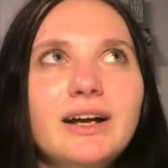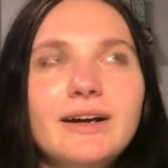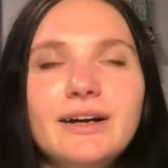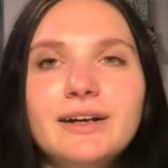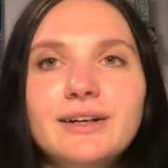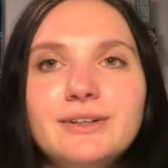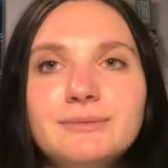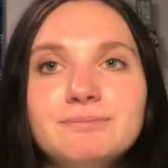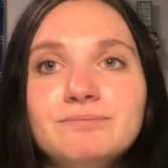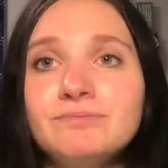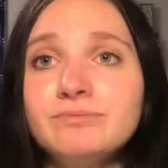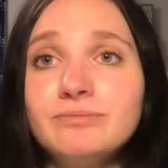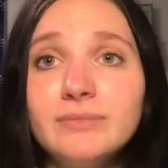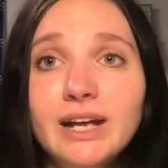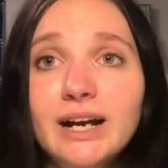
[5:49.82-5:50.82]

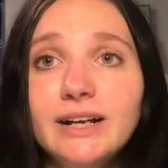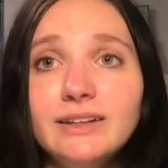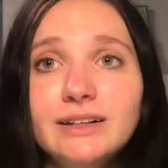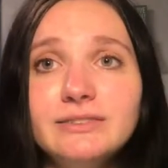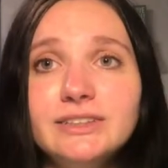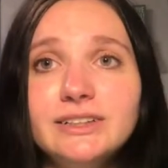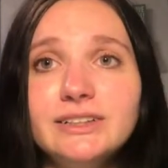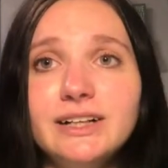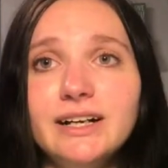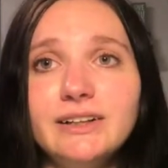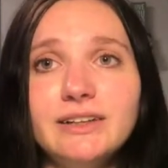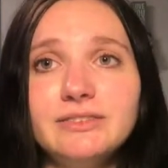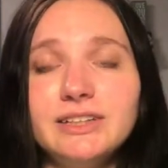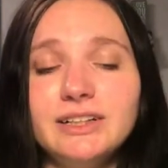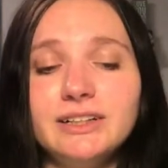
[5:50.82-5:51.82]
I loved it. I
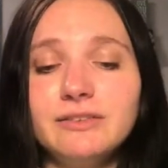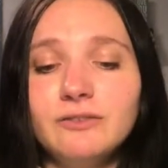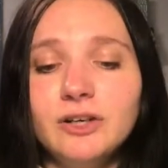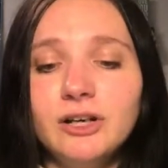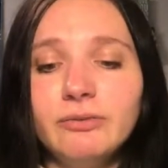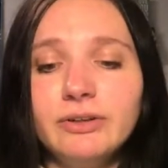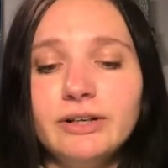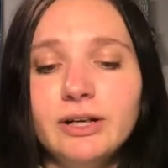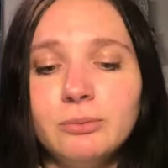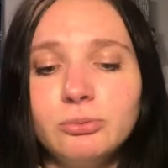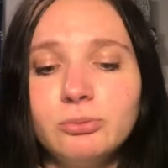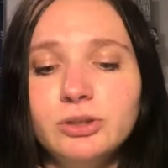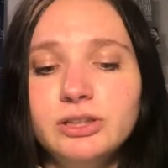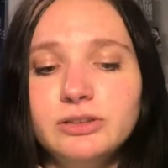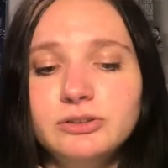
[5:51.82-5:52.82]
loved getting involved. It helped
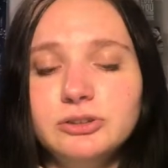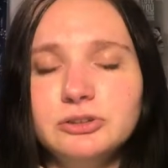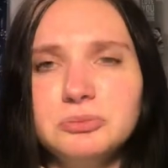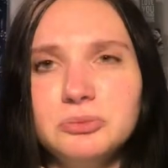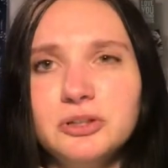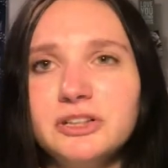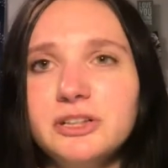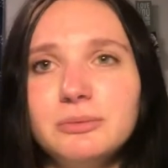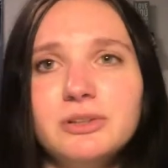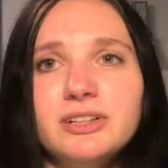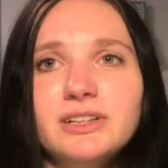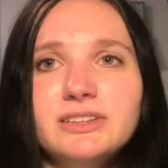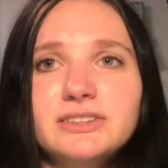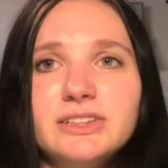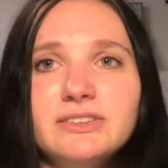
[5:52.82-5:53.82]
me do more
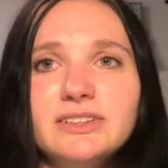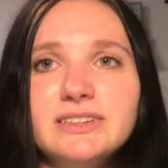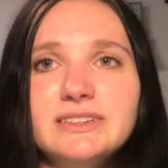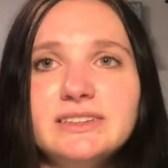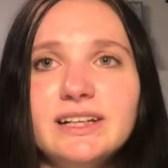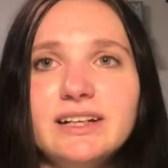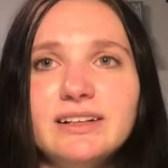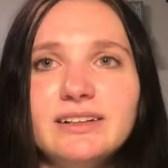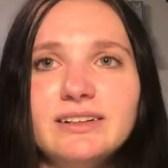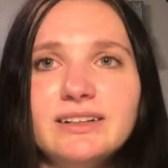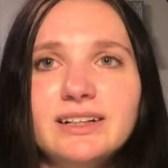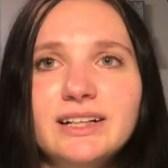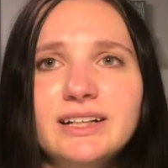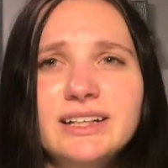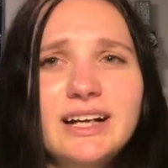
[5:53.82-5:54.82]
community service than
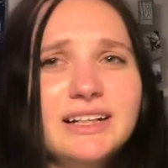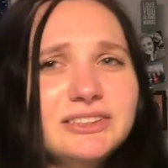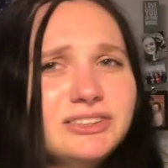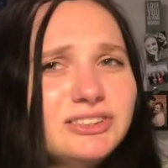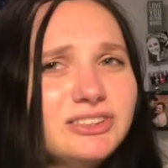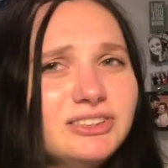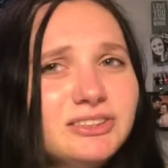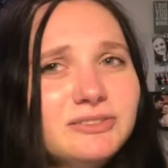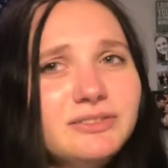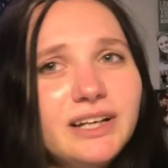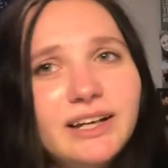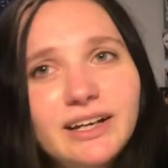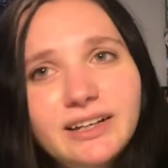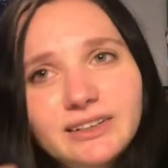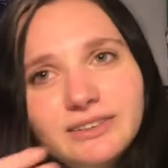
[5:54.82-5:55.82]
I used to do,
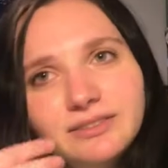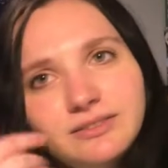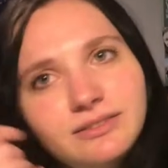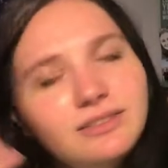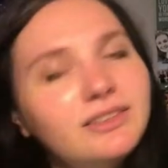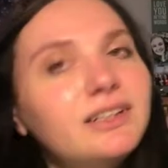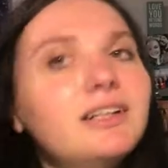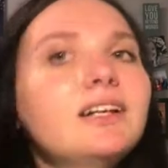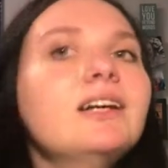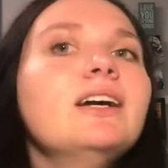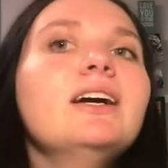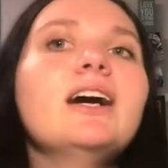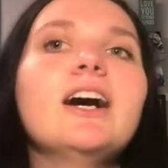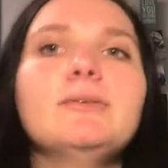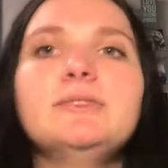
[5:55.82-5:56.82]
and
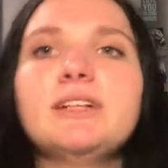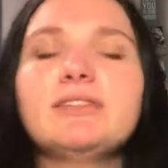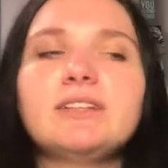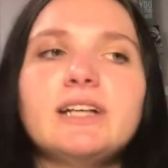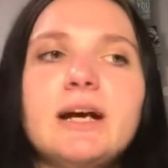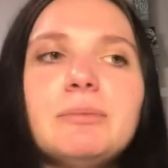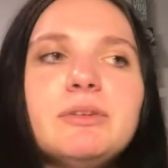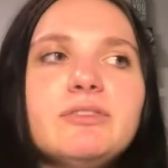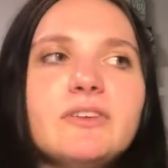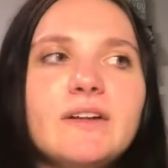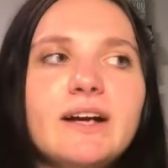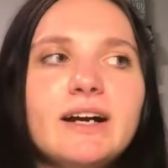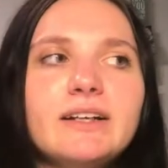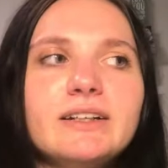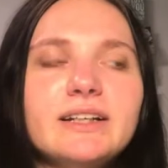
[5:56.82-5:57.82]
I'm definitely happy for
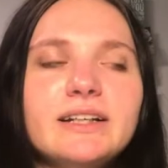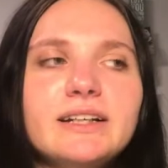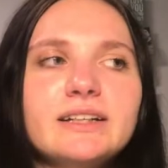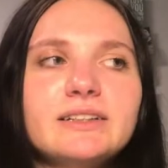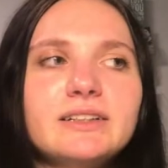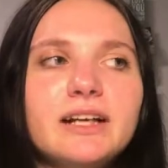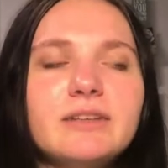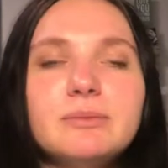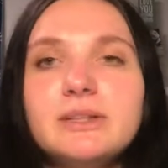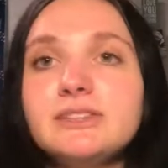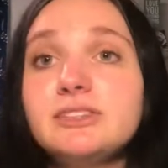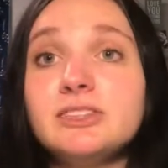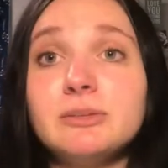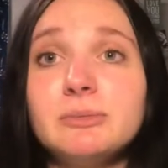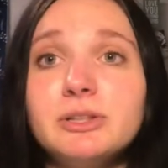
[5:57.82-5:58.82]
that, and I've met
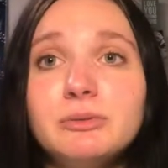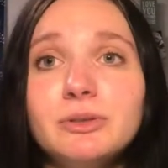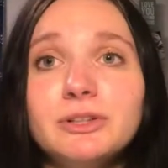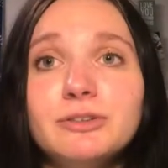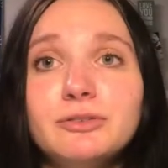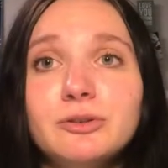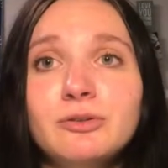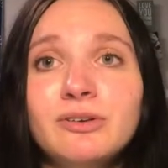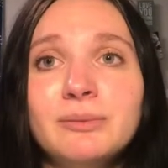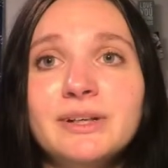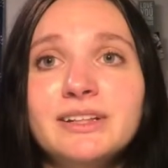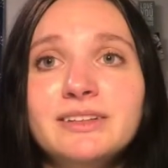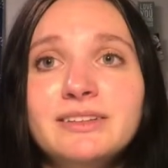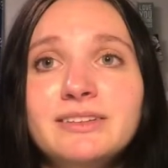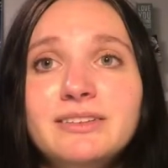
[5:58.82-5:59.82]
so many wonderful
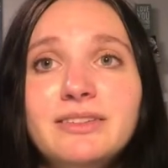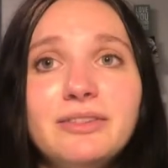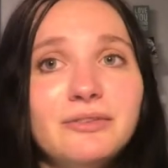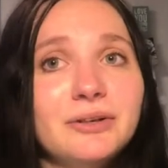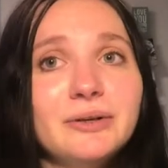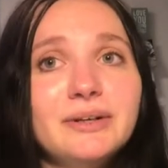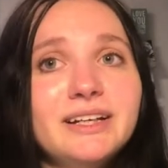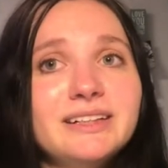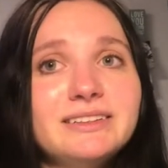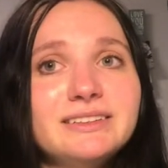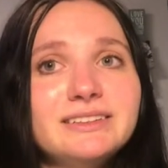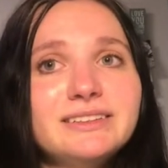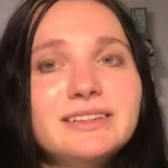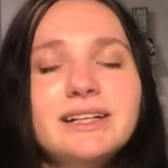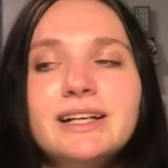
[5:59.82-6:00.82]
women through it.
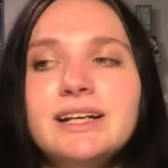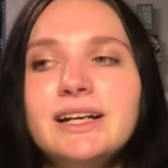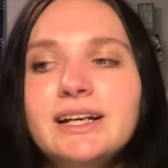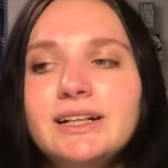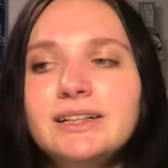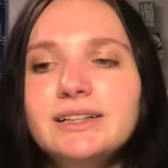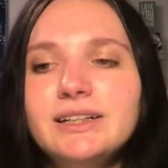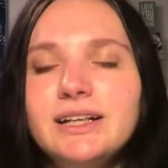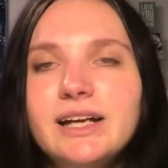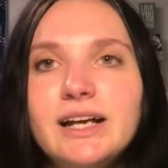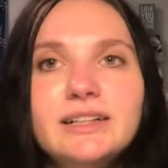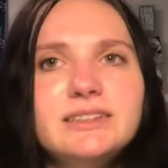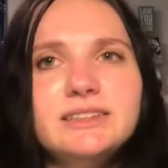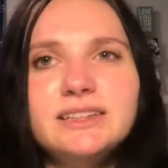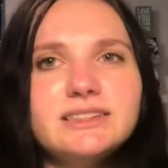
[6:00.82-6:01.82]

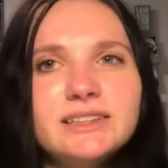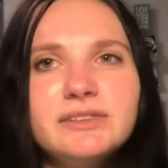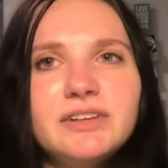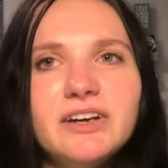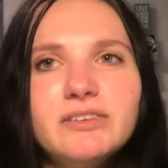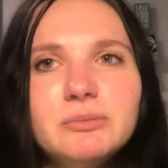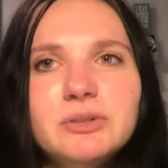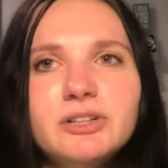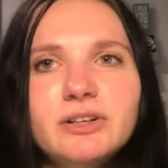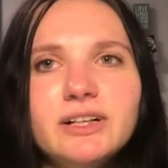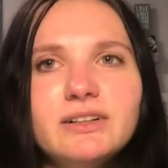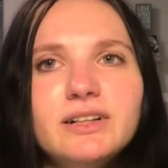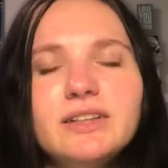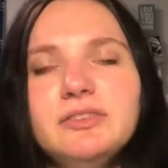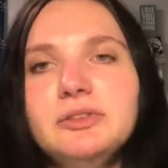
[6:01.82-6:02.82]
And it doesn't even have to be
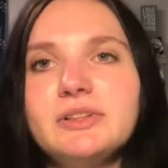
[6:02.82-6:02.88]
Greek life.